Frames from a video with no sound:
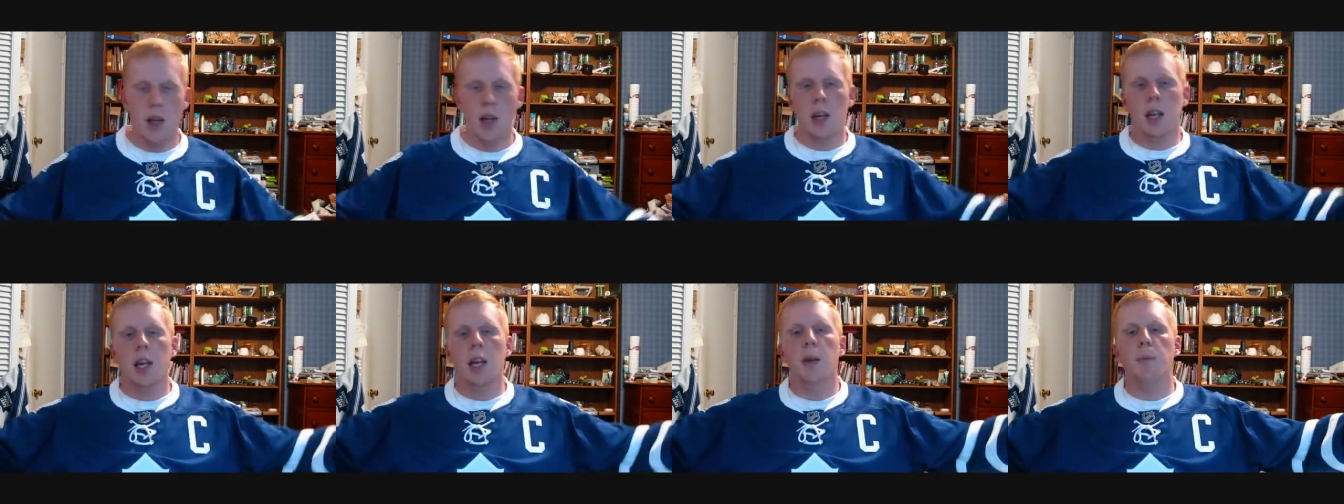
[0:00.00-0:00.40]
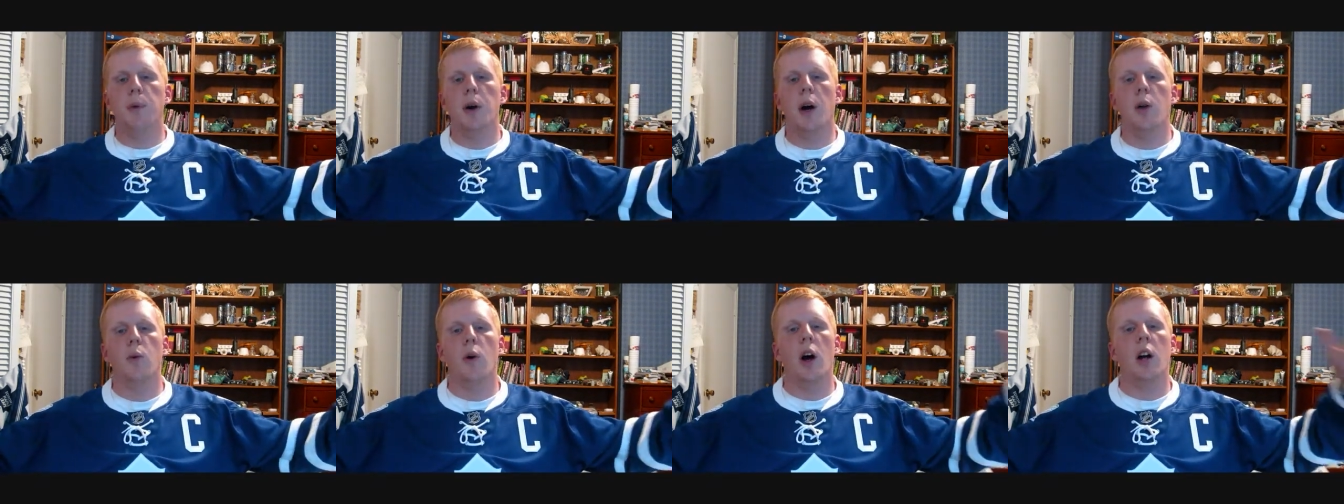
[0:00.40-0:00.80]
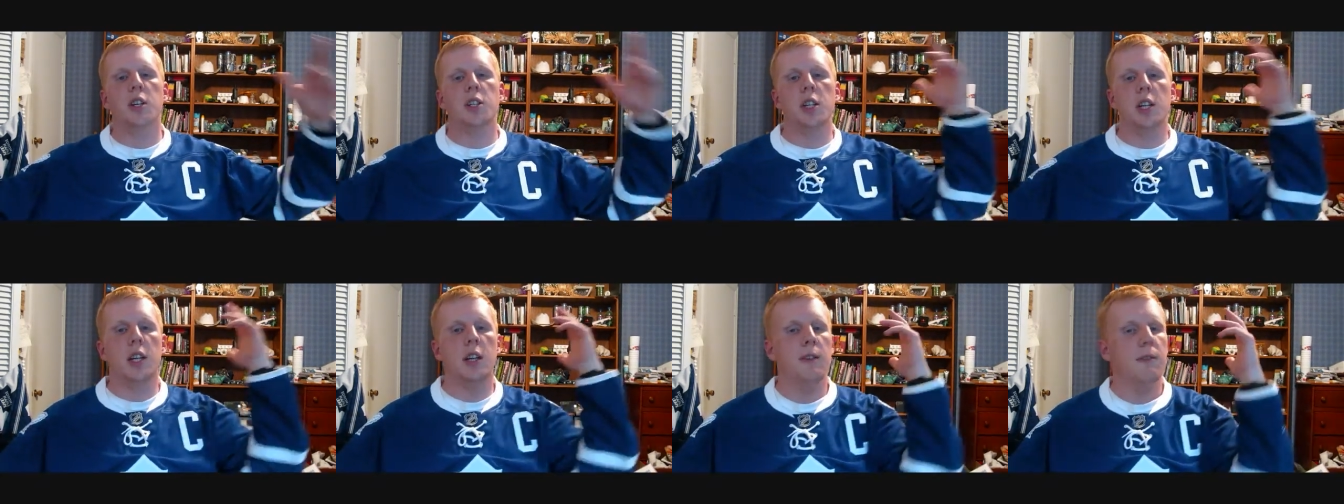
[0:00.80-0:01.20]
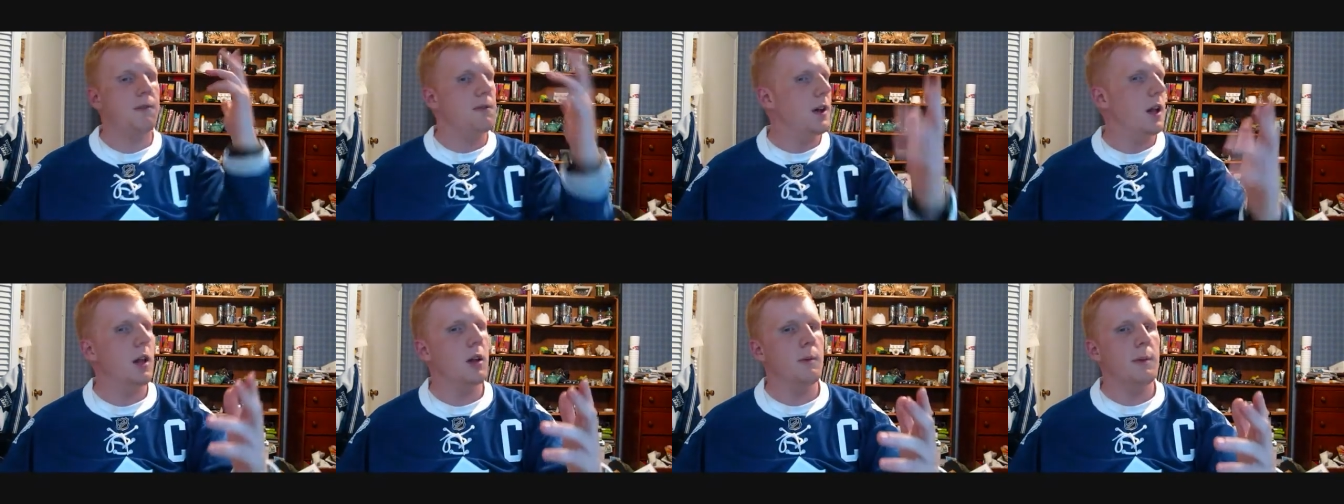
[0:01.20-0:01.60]
Keep on watching,
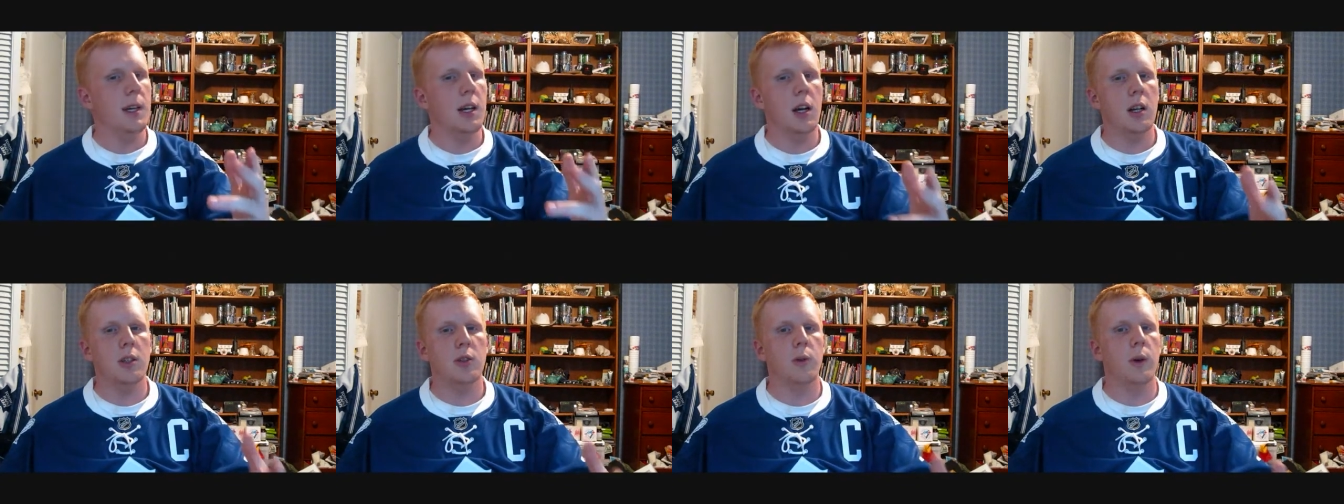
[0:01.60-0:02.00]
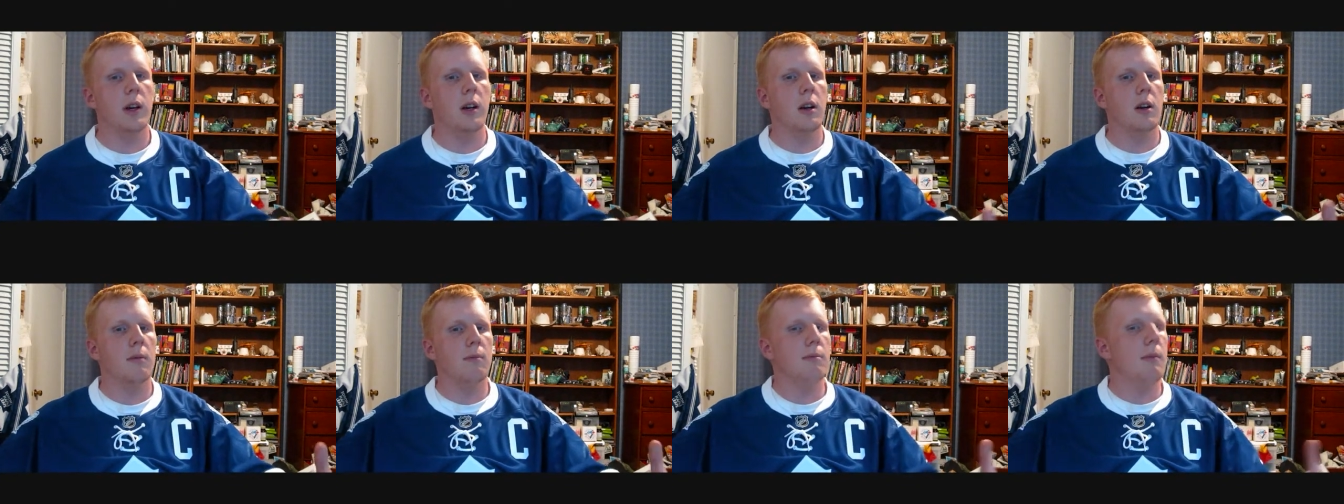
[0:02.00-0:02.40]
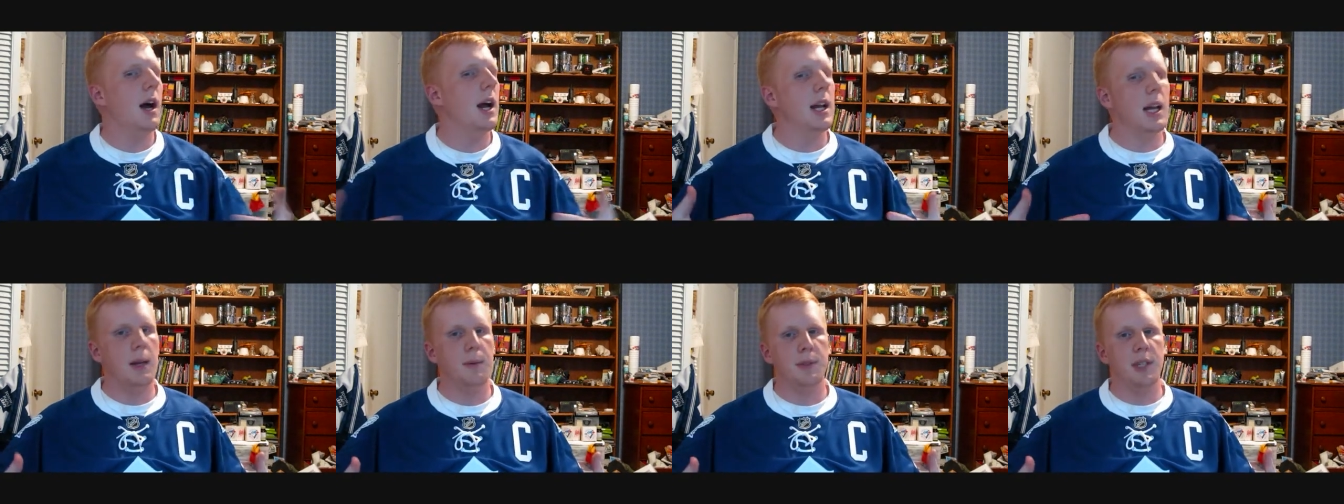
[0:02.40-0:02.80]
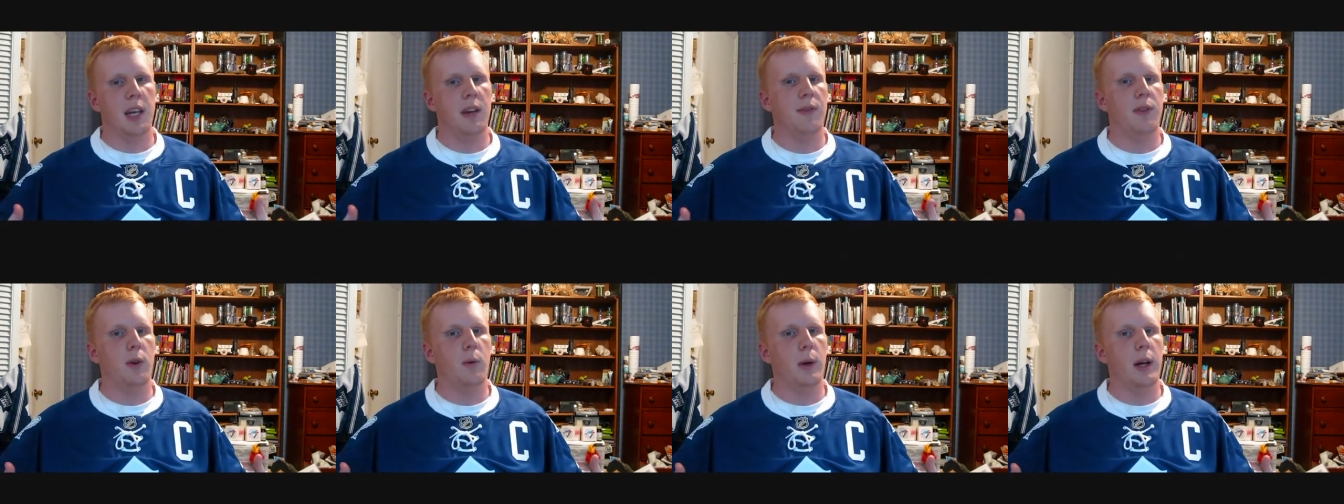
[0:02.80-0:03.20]
follow me on Twitter. My name's
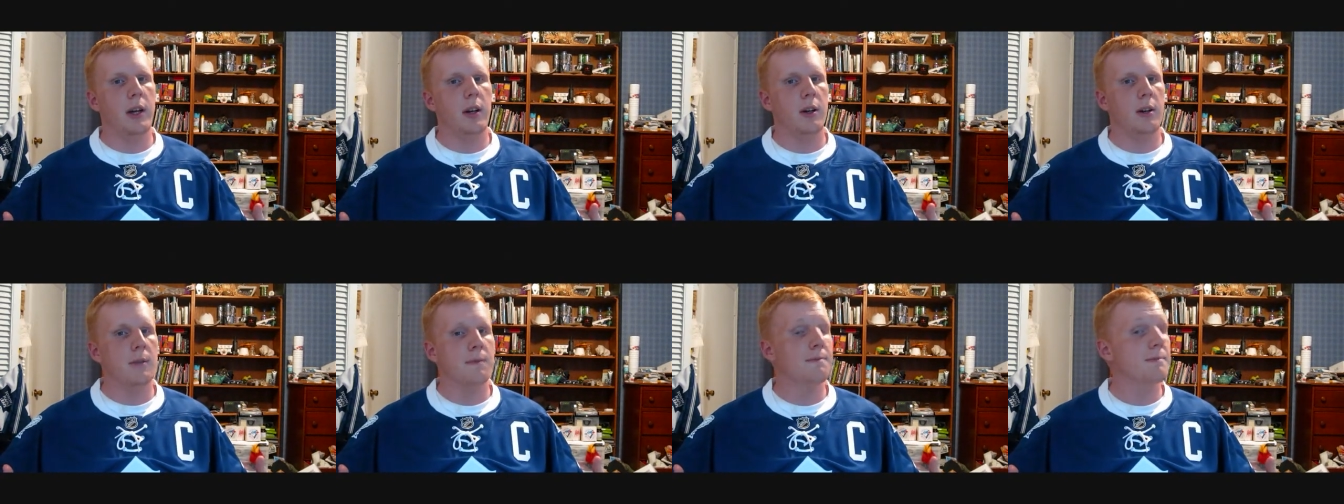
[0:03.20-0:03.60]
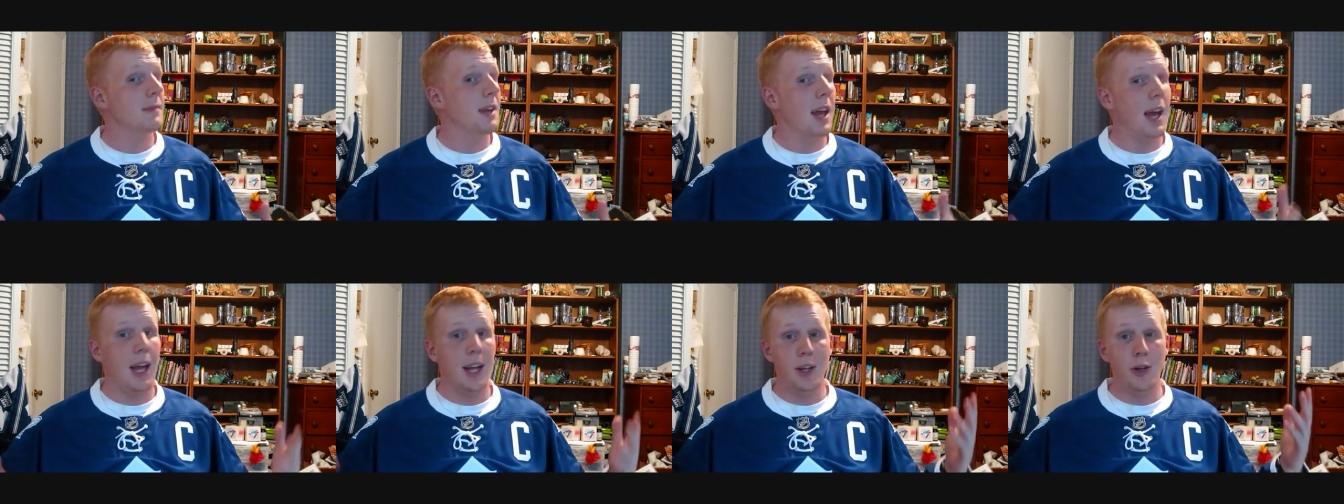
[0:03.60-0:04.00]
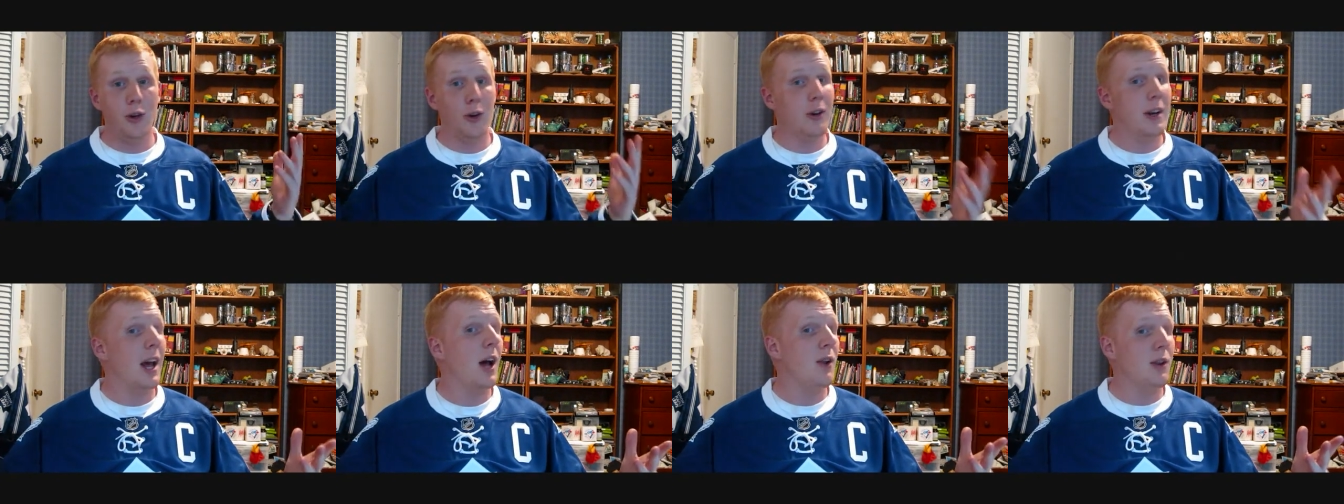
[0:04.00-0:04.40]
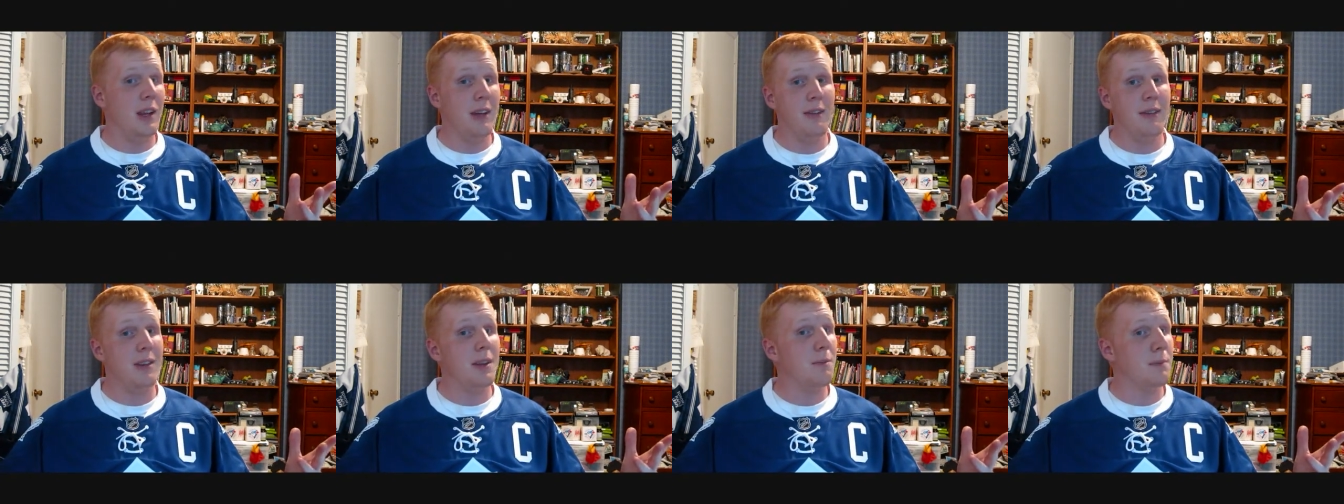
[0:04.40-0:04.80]
Heffiewiggle, and you're now
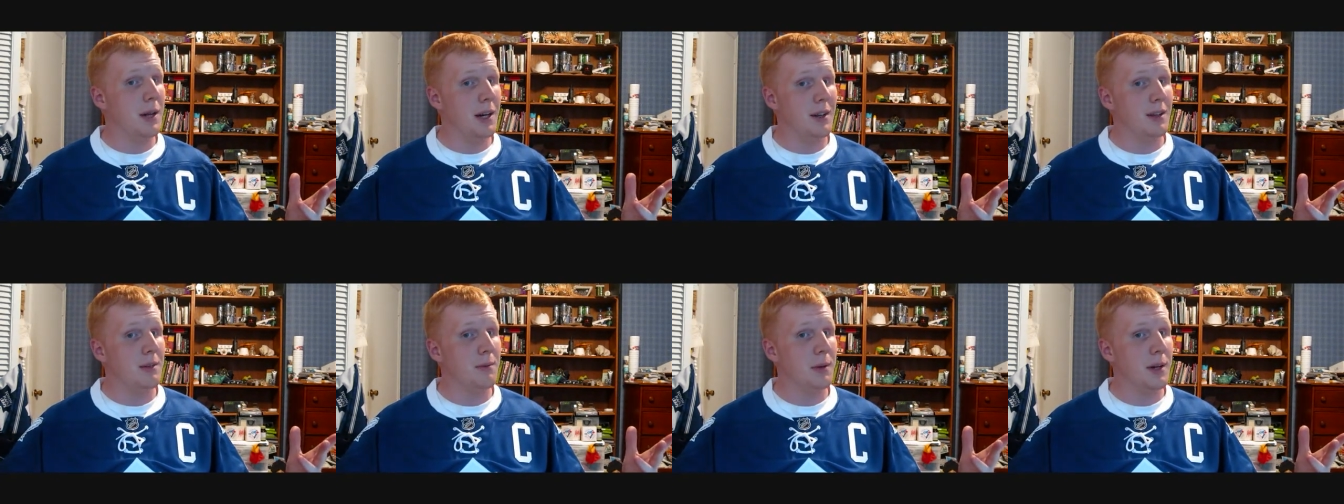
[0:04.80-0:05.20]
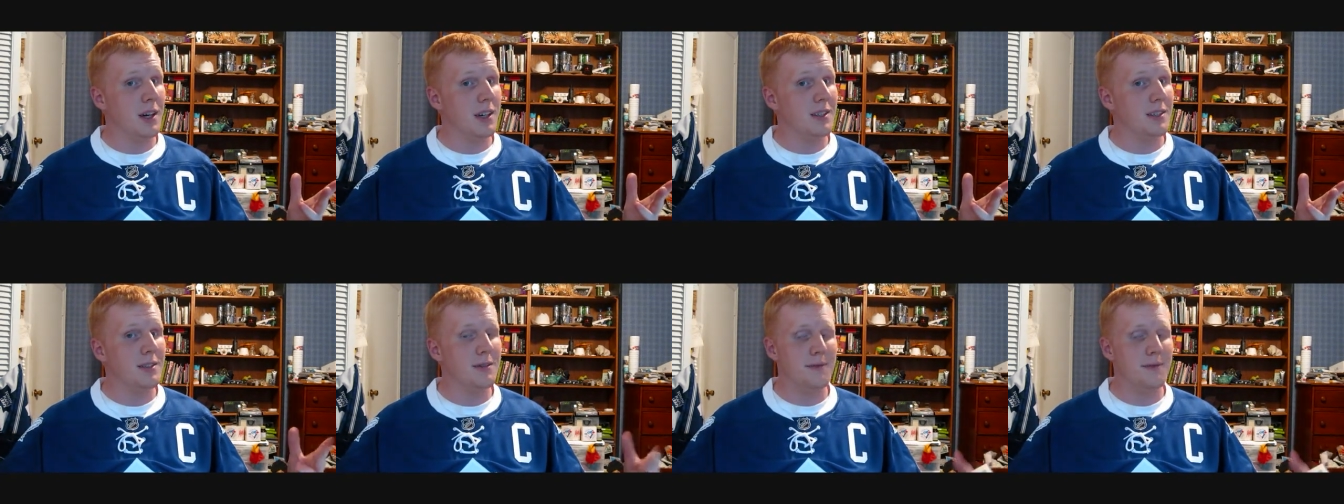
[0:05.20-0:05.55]
leaving the penalty box.